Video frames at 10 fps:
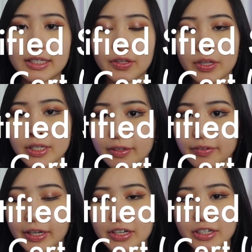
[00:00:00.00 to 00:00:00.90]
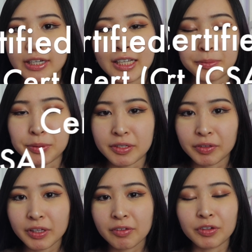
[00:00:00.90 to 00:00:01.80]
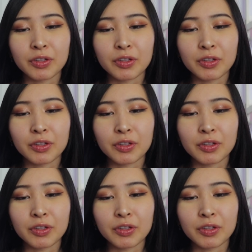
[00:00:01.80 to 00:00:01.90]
So this certification is specifically for